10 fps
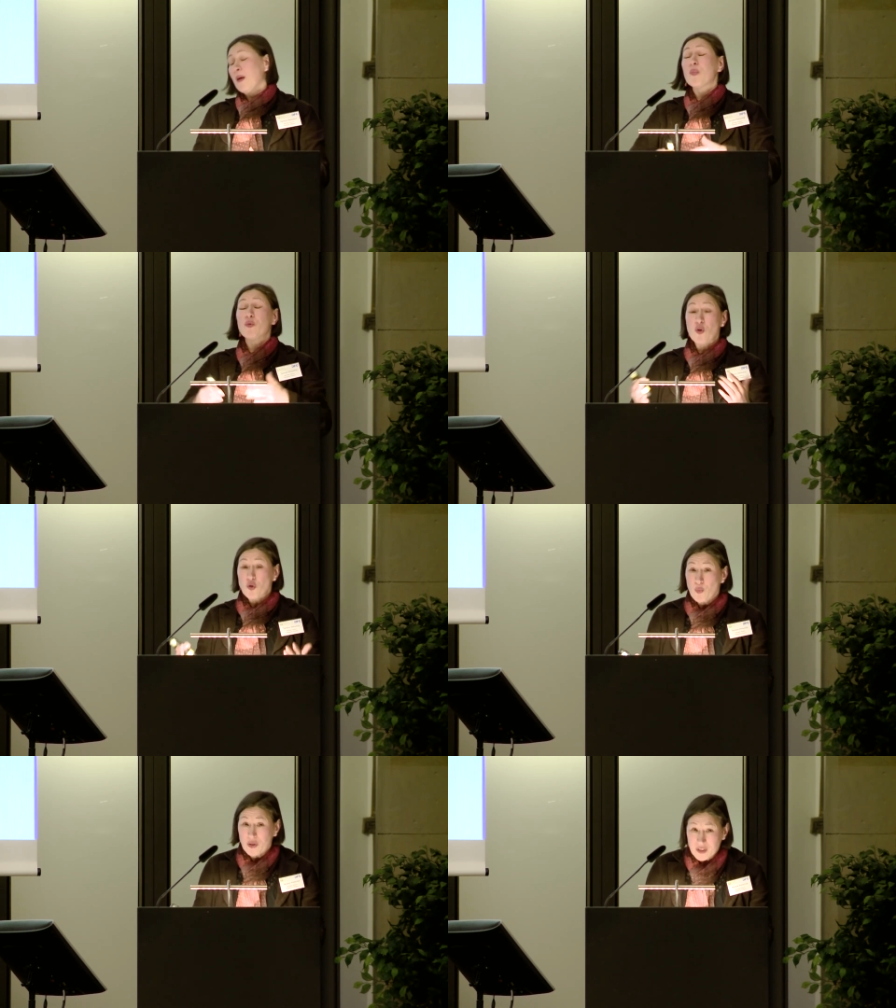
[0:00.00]
but we
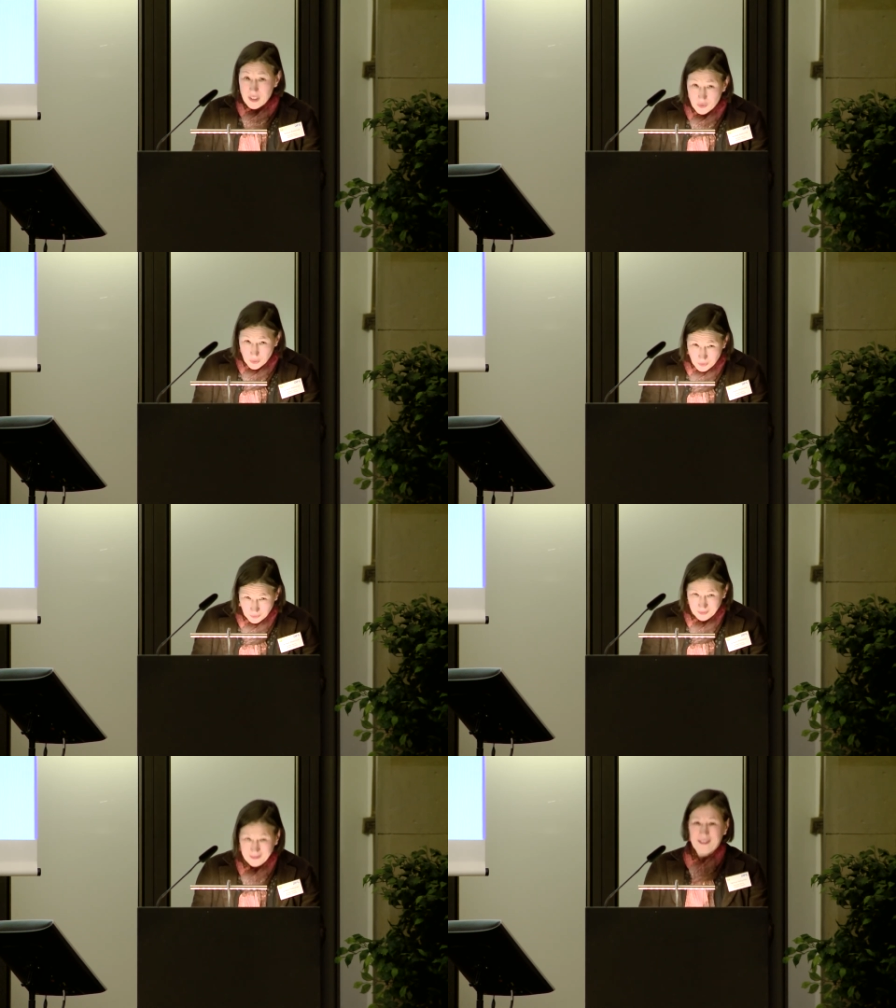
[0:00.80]
also want to
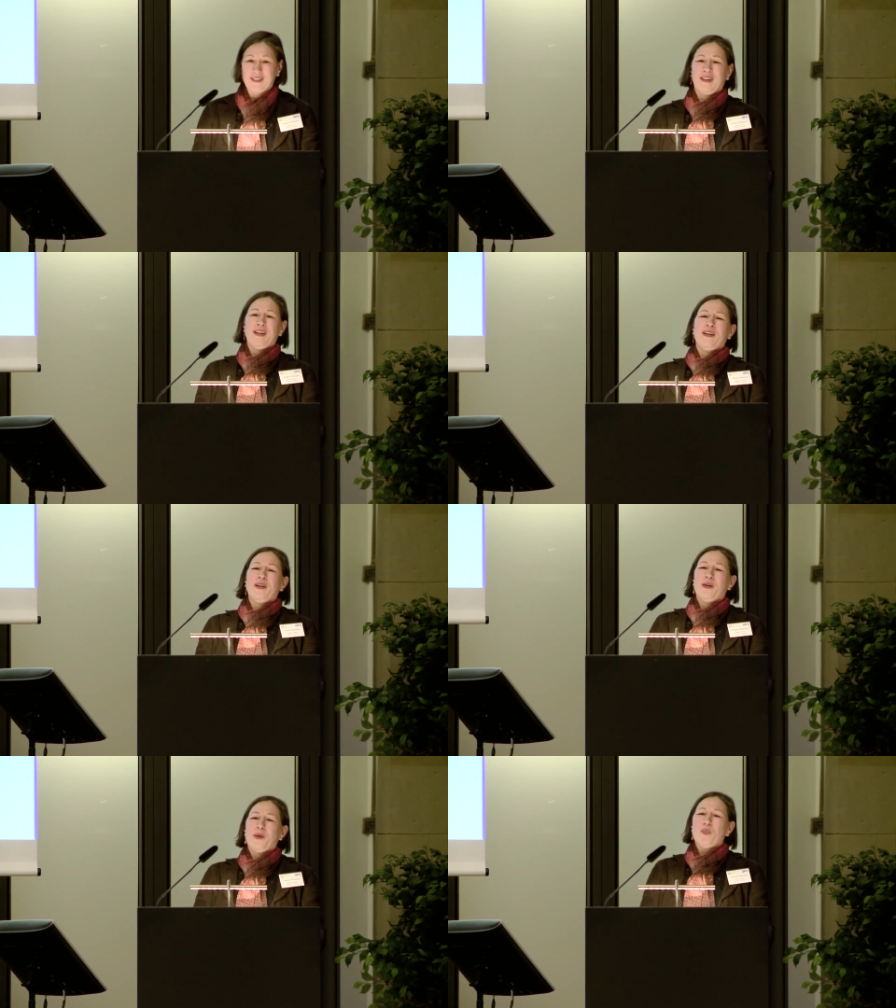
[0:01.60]
deter
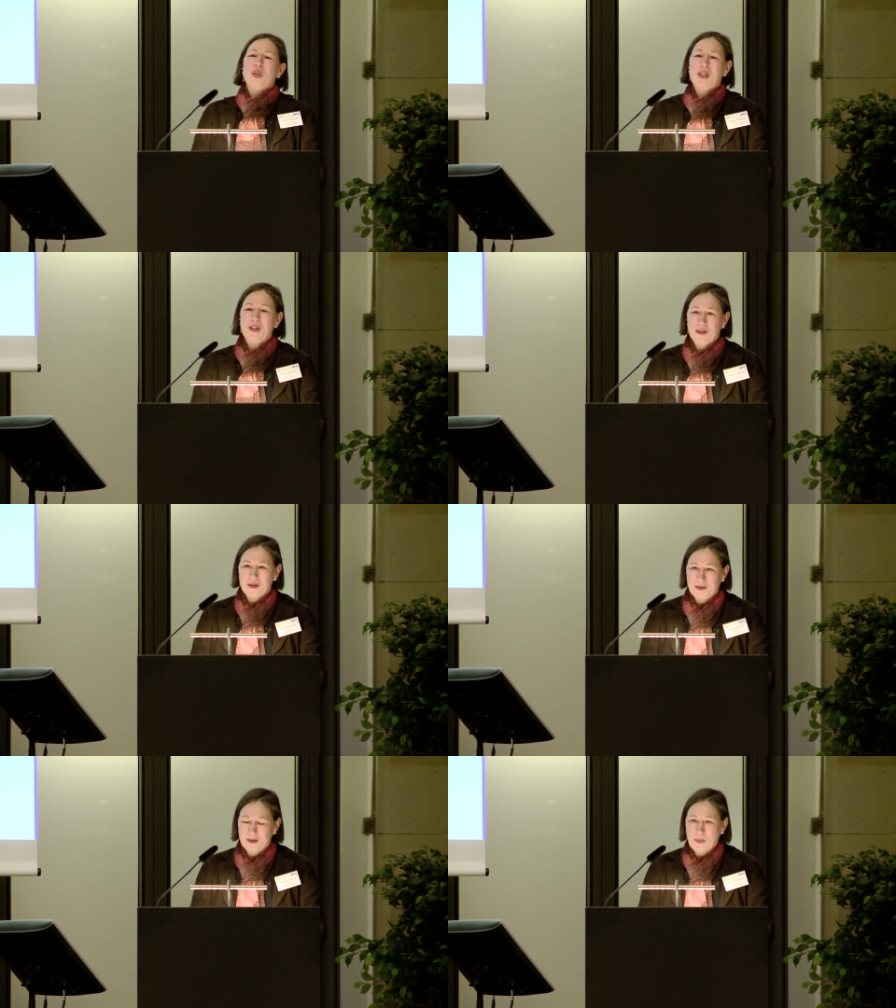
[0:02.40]

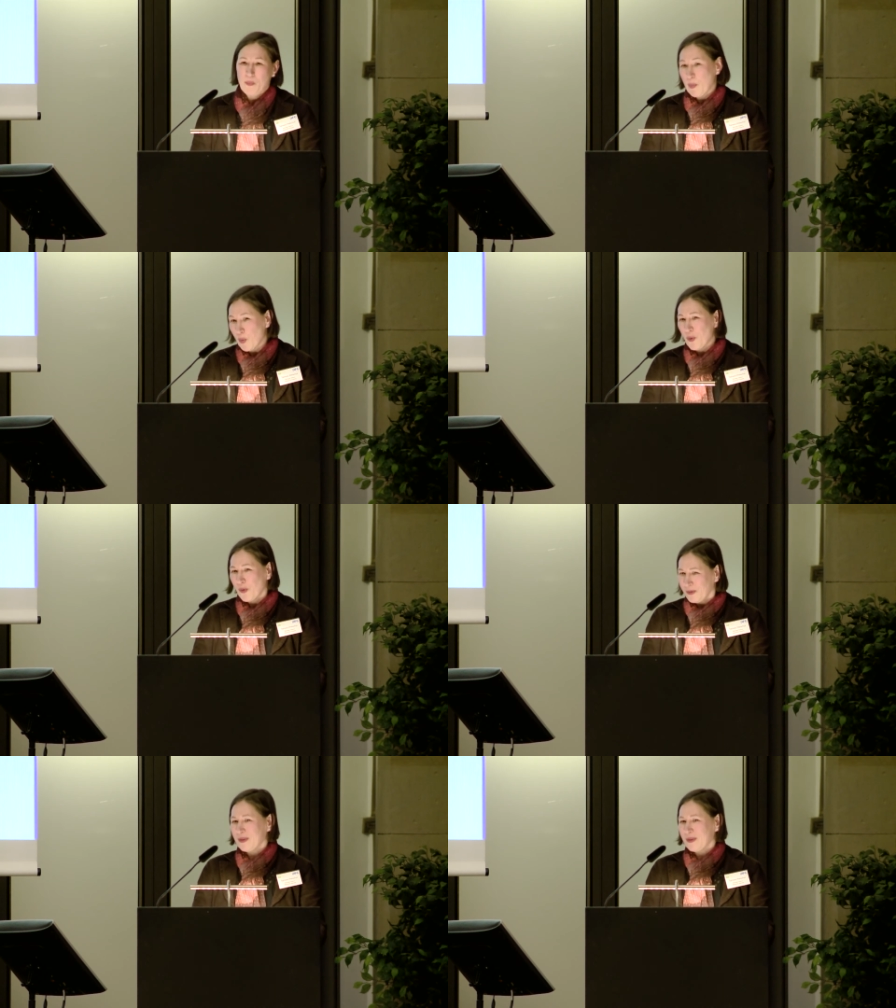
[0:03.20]
particular people.